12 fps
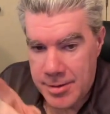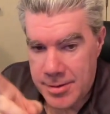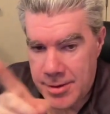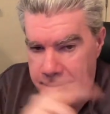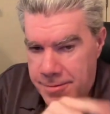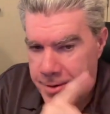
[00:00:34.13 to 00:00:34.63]

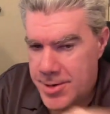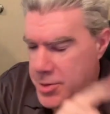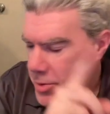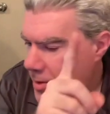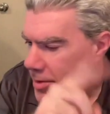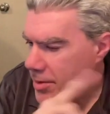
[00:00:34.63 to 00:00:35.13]
The
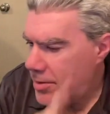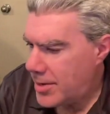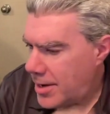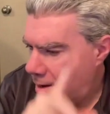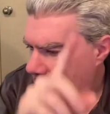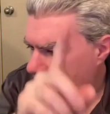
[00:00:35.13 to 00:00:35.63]
first one,
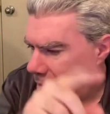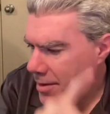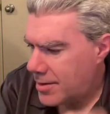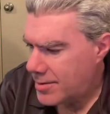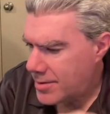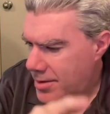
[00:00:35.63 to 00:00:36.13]
NUNet, I
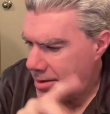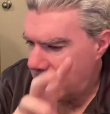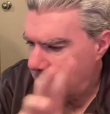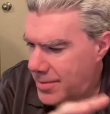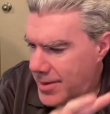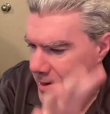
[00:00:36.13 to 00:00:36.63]
think is going
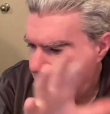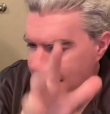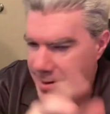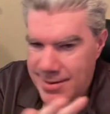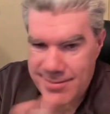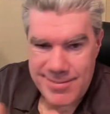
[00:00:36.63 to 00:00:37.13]
to
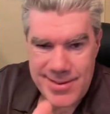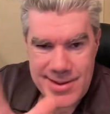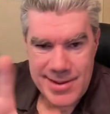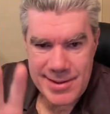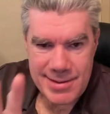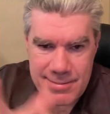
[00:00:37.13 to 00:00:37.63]
be
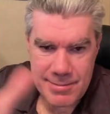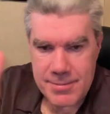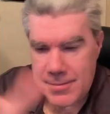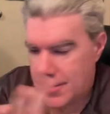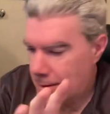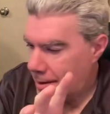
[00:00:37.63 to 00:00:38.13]
meh.
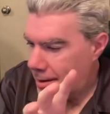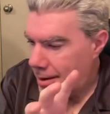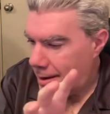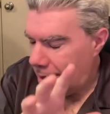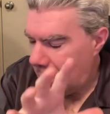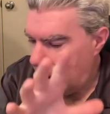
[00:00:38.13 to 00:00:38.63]

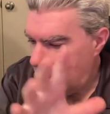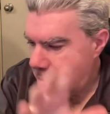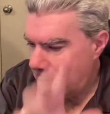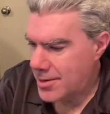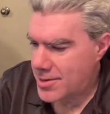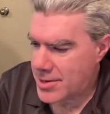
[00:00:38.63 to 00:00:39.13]

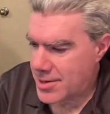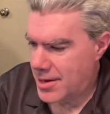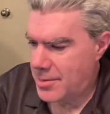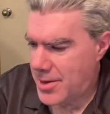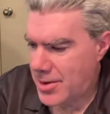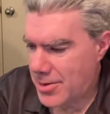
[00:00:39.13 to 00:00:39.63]
I think it's
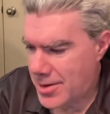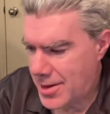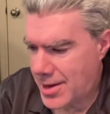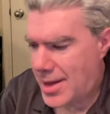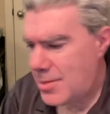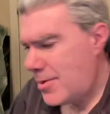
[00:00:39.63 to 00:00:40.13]
going to be
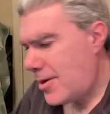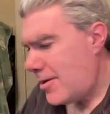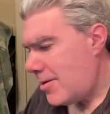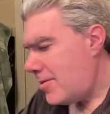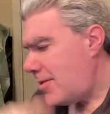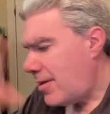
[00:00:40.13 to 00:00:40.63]
okay,
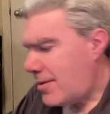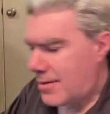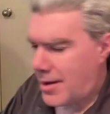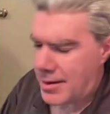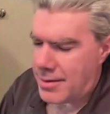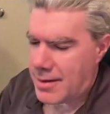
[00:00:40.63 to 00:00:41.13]
but I don't think
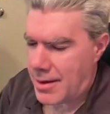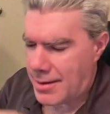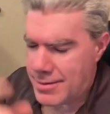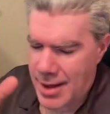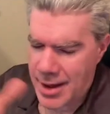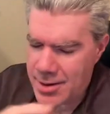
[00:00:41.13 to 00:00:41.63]

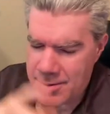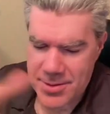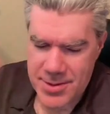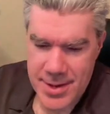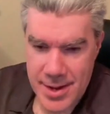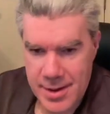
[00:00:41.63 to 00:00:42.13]
I
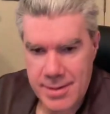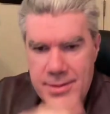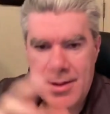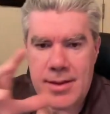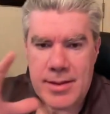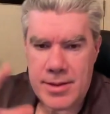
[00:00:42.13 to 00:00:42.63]
don't see
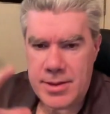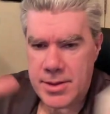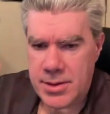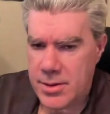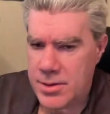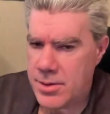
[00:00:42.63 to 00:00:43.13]
anything
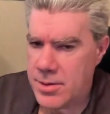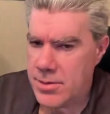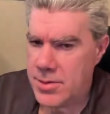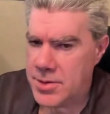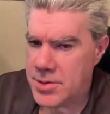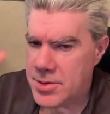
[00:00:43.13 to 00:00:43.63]

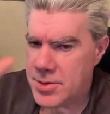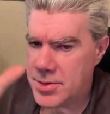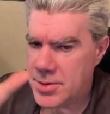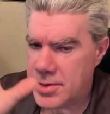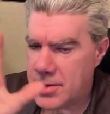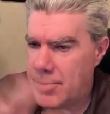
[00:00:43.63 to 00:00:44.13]
huge
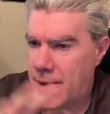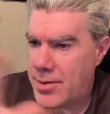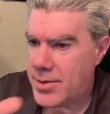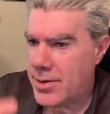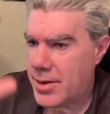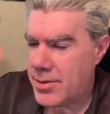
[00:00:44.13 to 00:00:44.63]

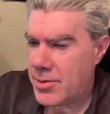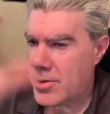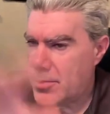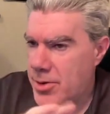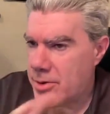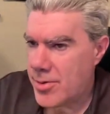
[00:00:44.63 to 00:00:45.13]
compared to other
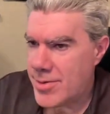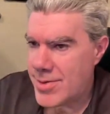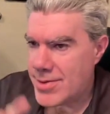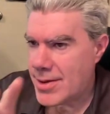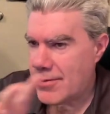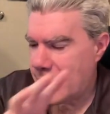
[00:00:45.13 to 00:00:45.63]

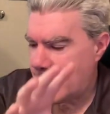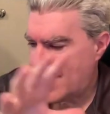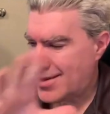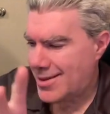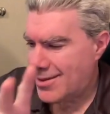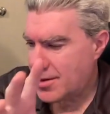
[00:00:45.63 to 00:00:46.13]
cryptocurrencies of
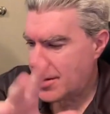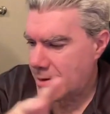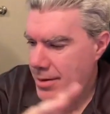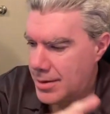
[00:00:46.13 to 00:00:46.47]
its ilk.